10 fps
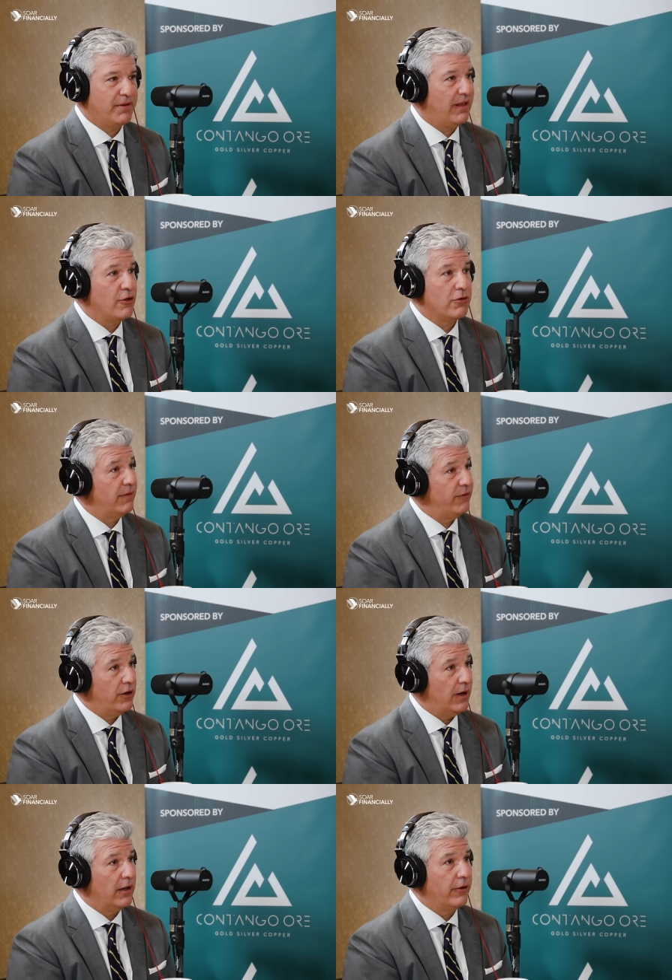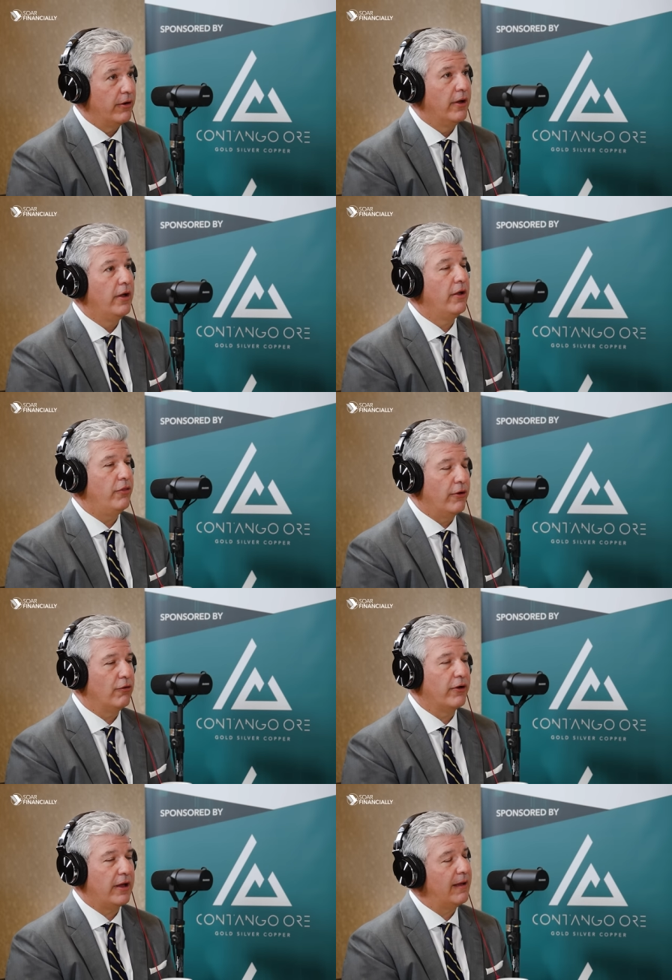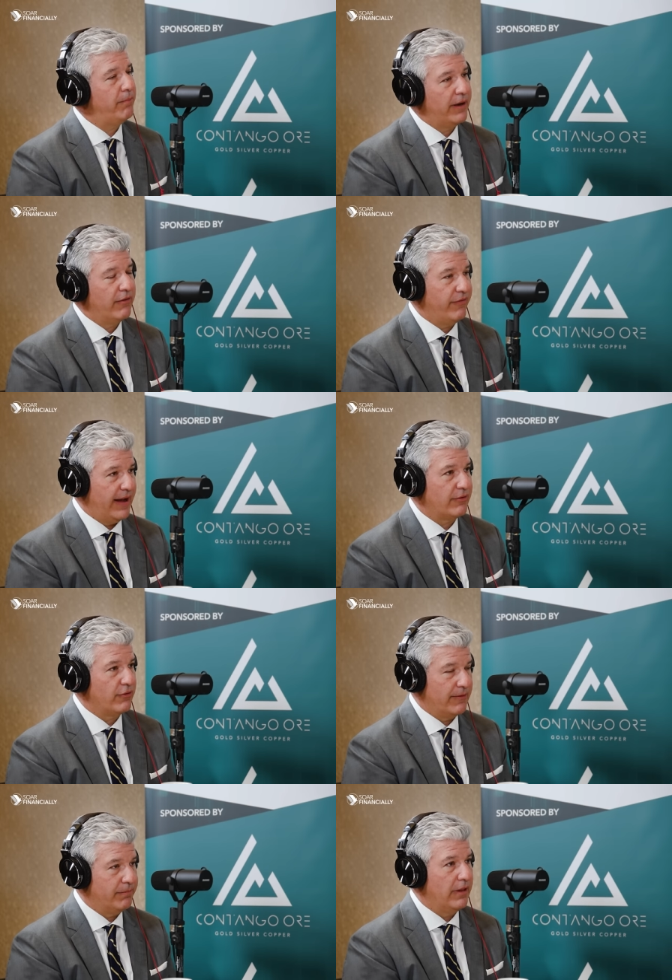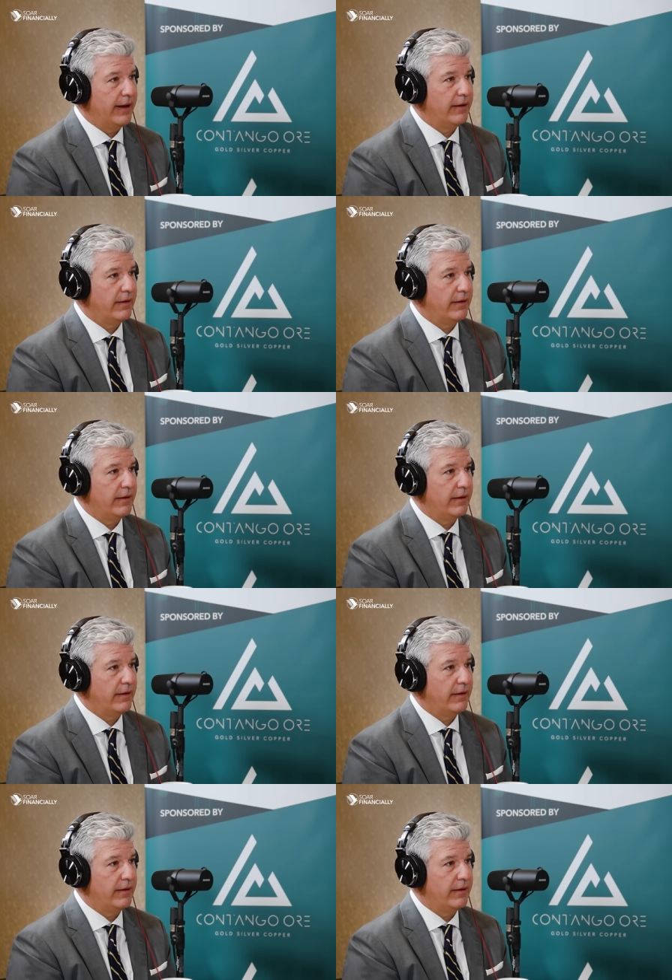potential of the dollar. They're looking at bigger factors at play.